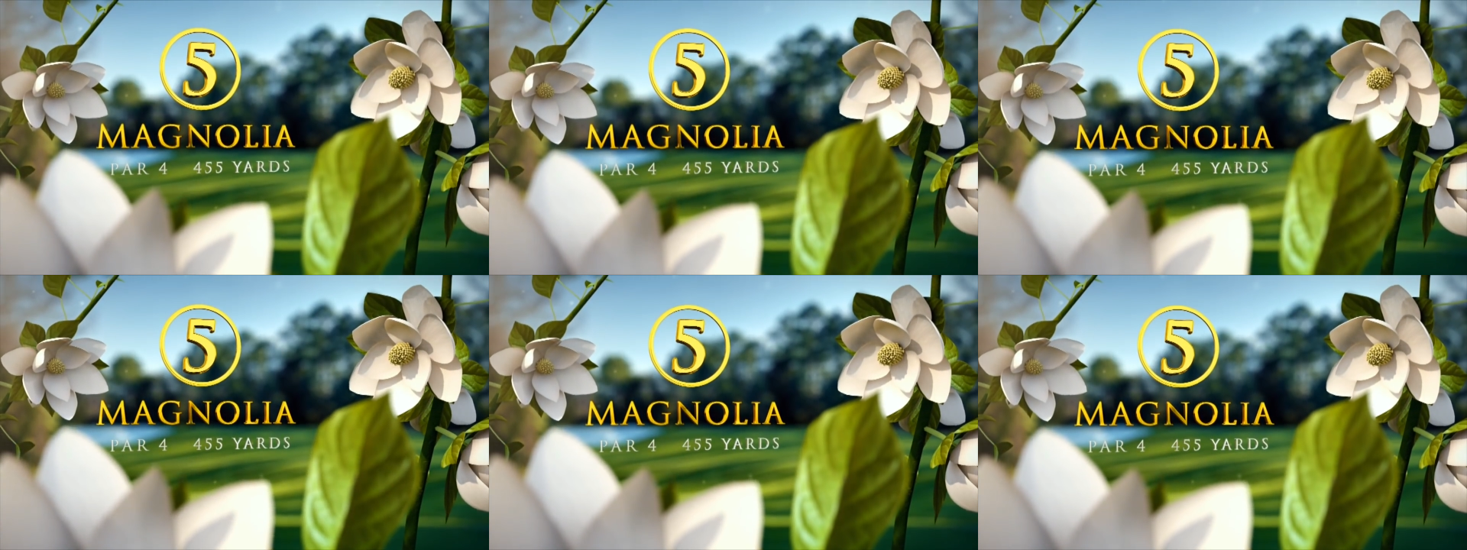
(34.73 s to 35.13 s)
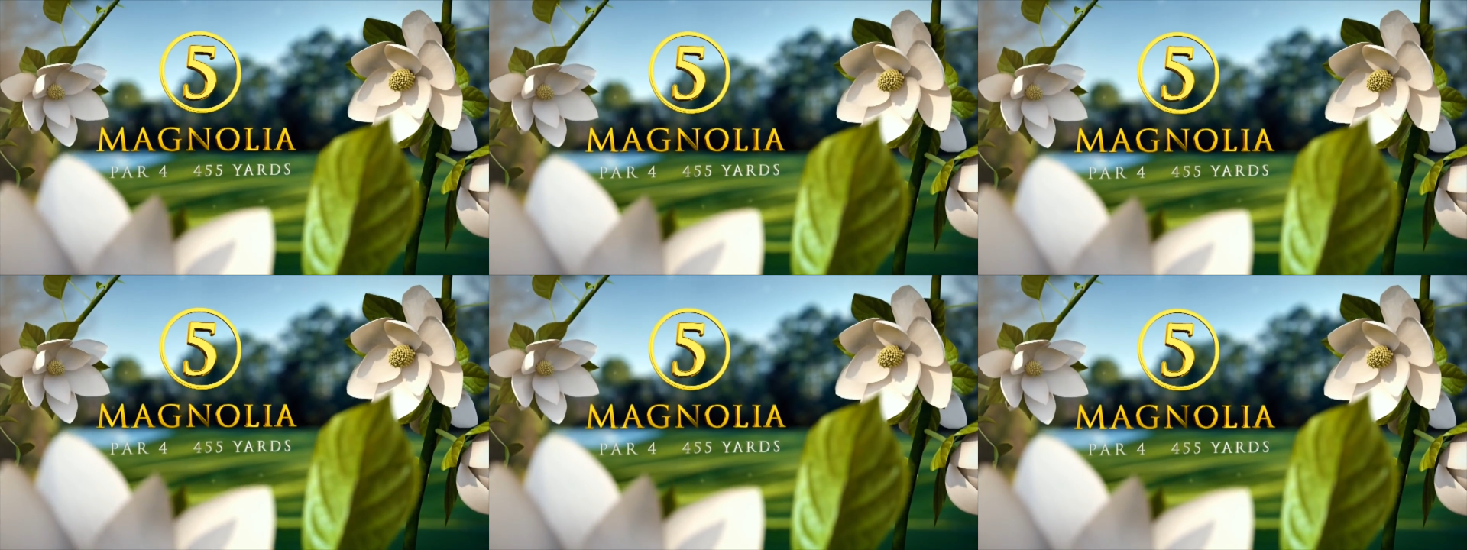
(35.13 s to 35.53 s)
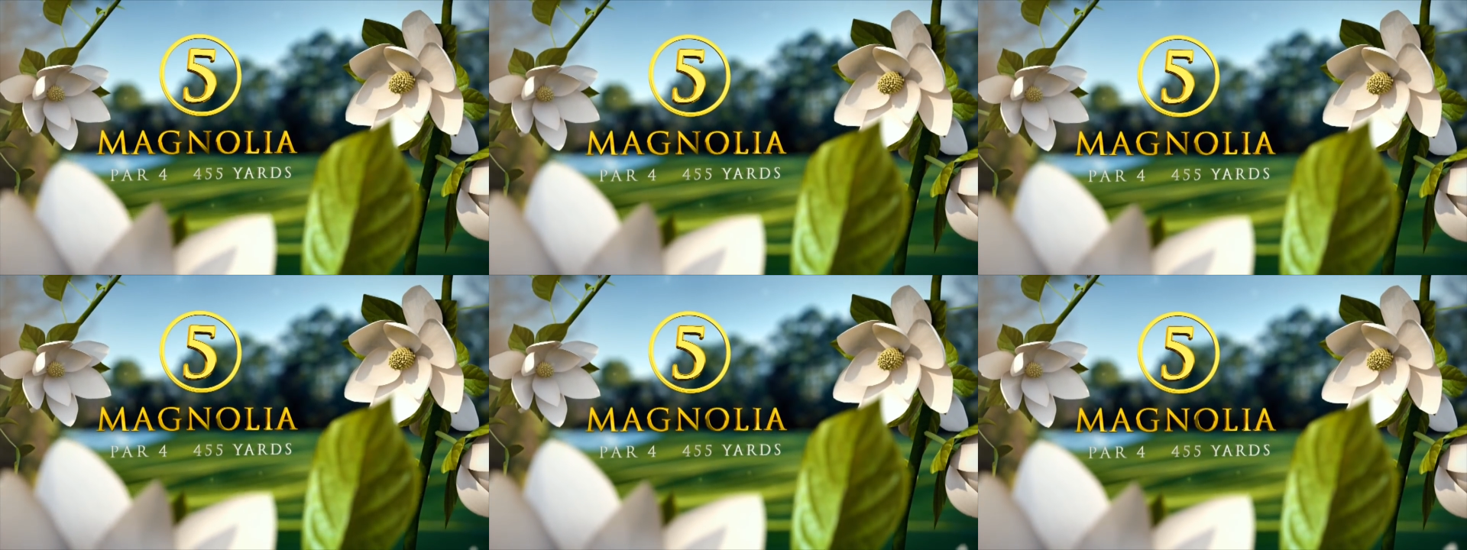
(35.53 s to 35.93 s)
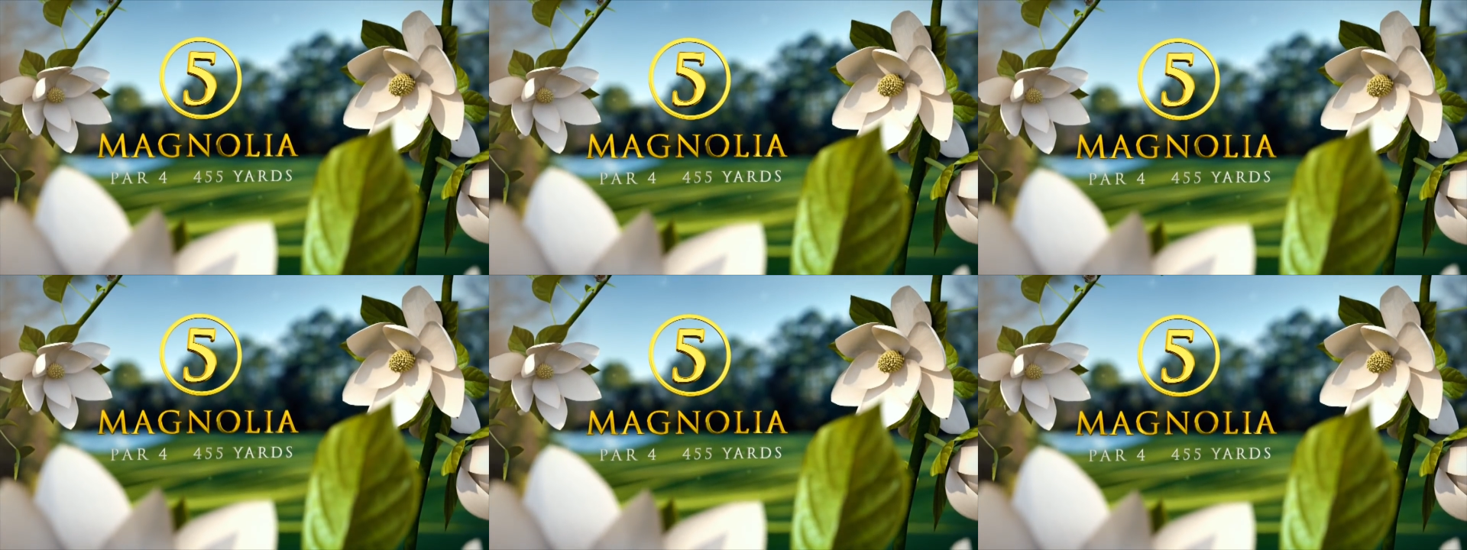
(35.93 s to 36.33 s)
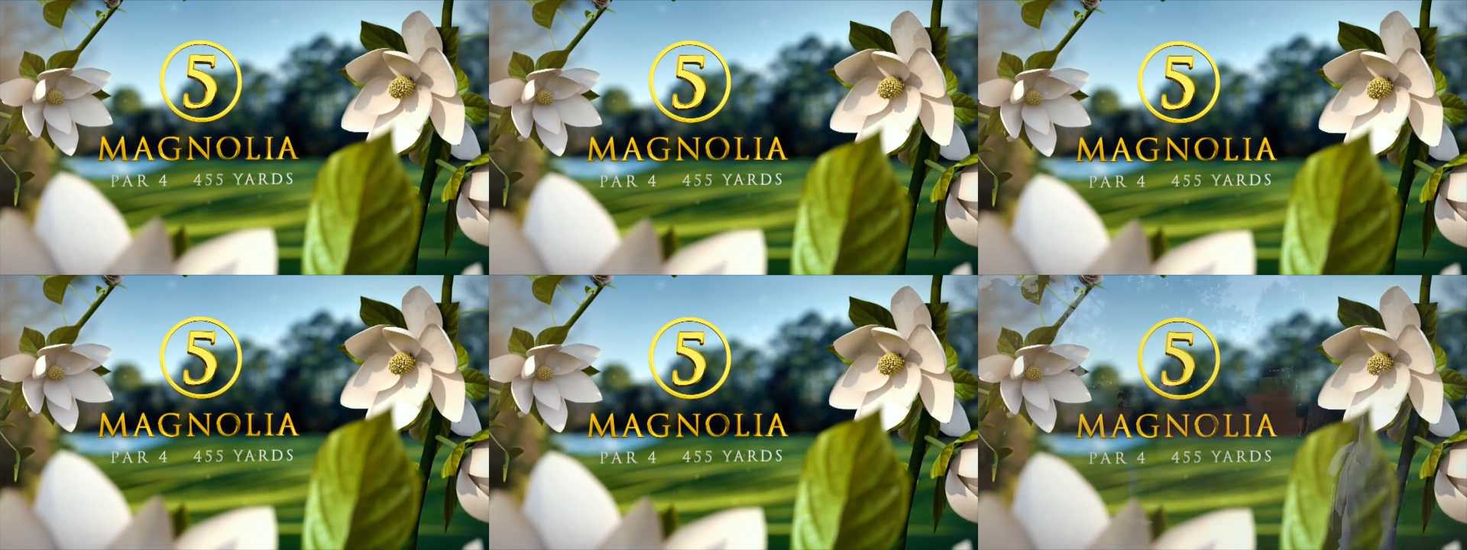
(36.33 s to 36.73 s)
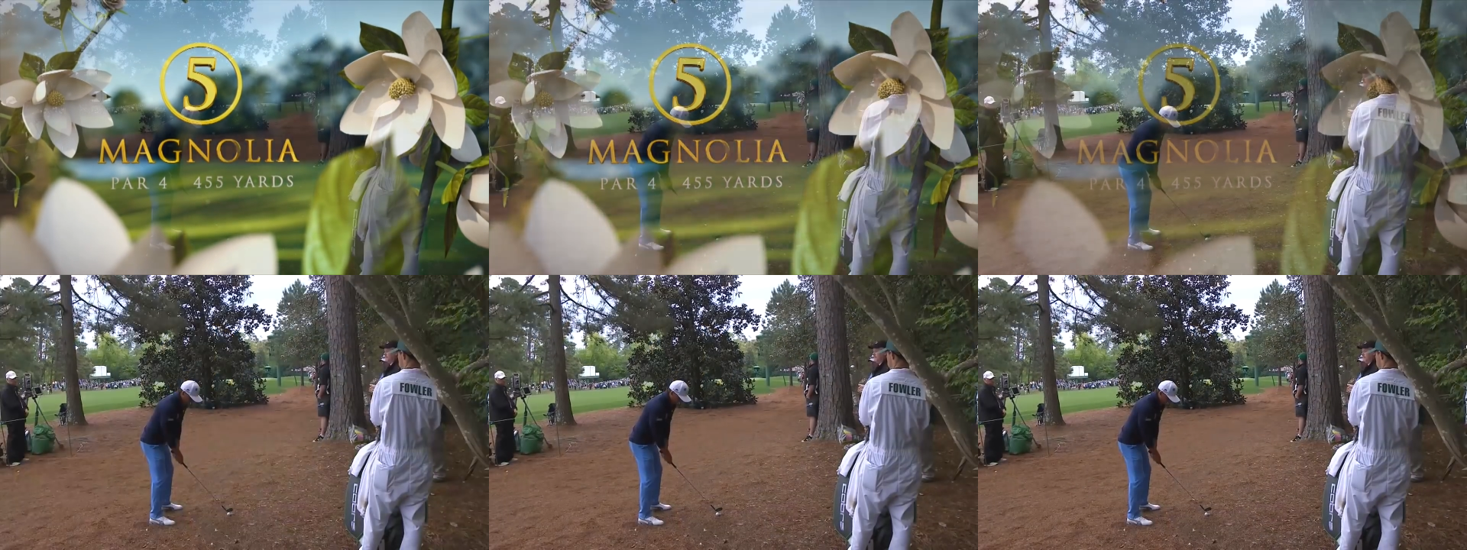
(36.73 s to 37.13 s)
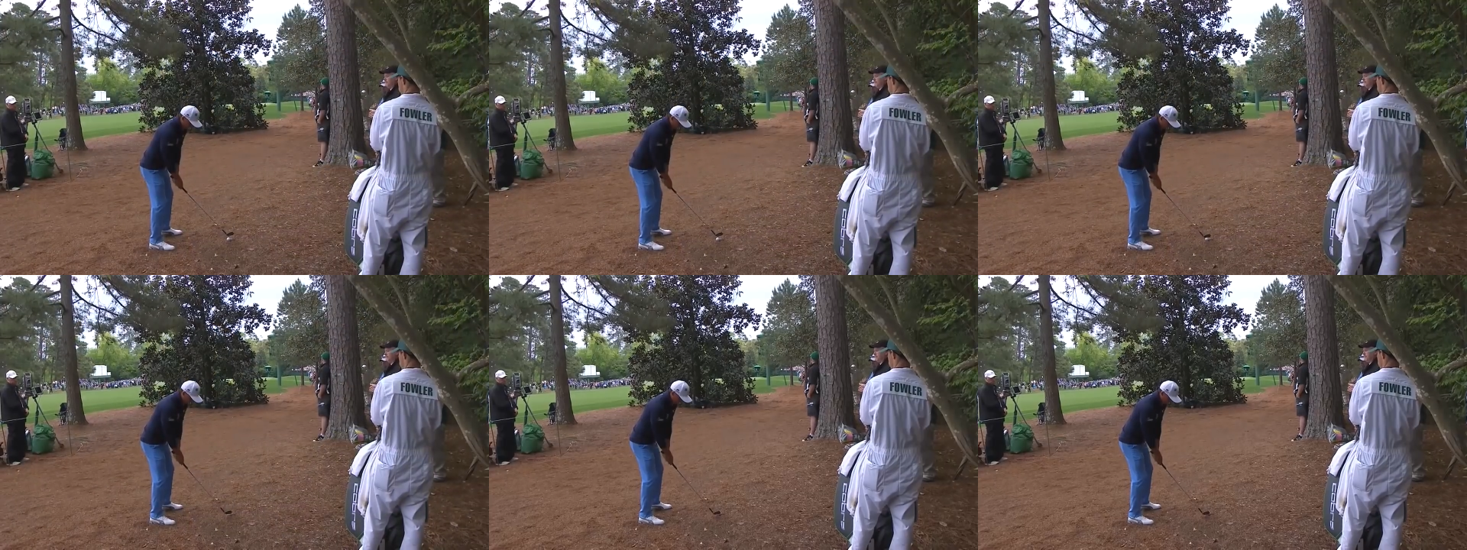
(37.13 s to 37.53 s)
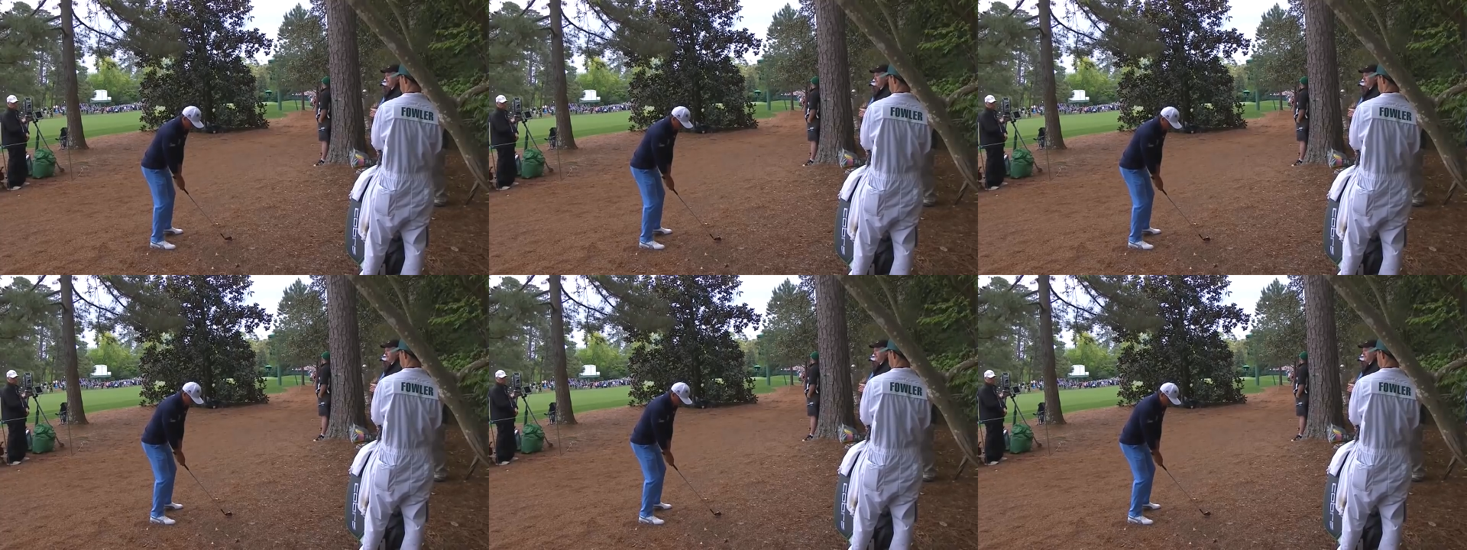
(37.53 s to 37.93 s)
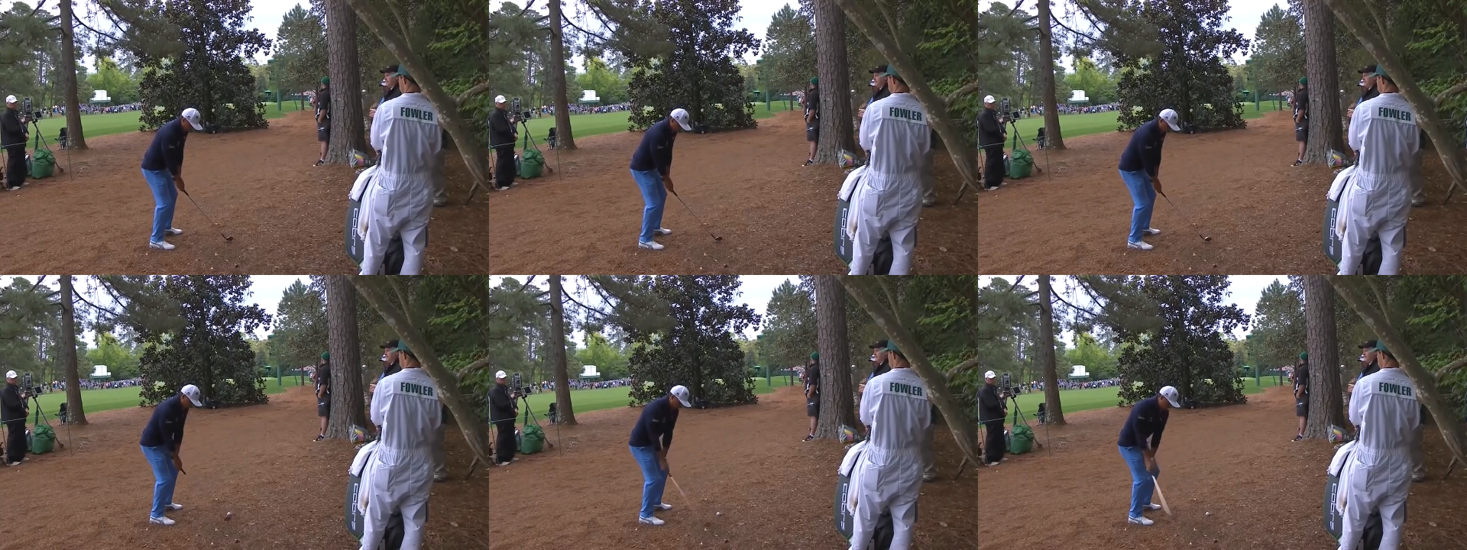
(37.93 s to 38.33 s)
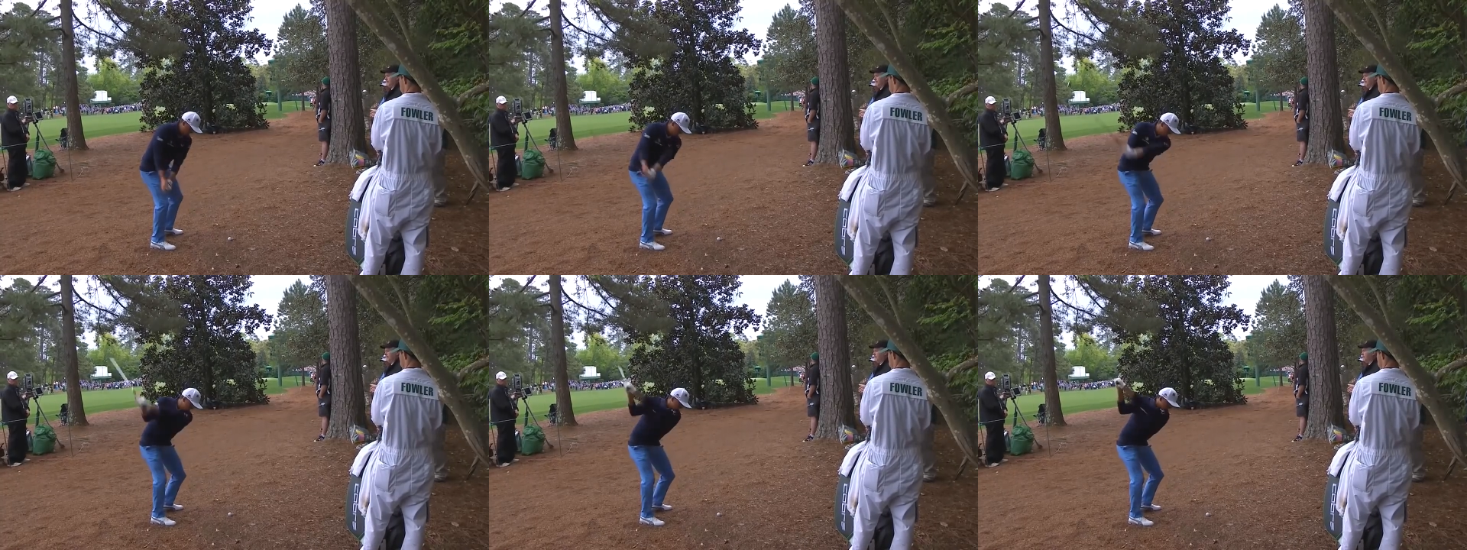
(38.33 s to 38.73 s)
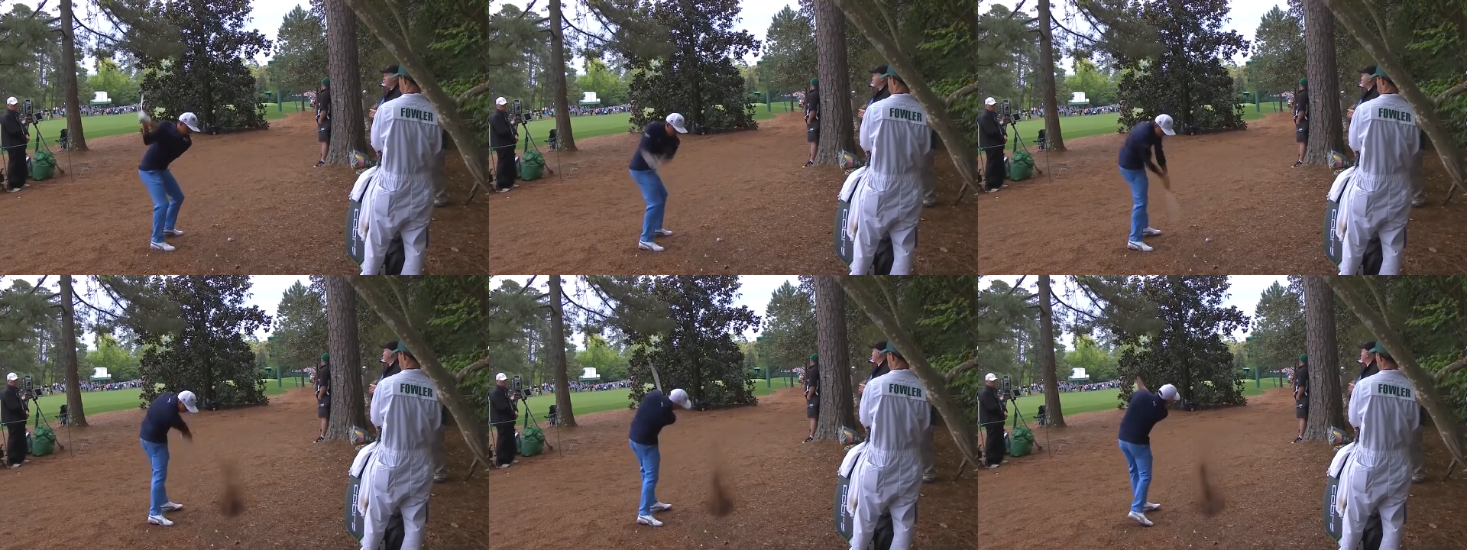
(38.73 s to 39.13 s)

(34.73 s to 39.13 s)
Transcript: No face is visible, so there are no lips to read.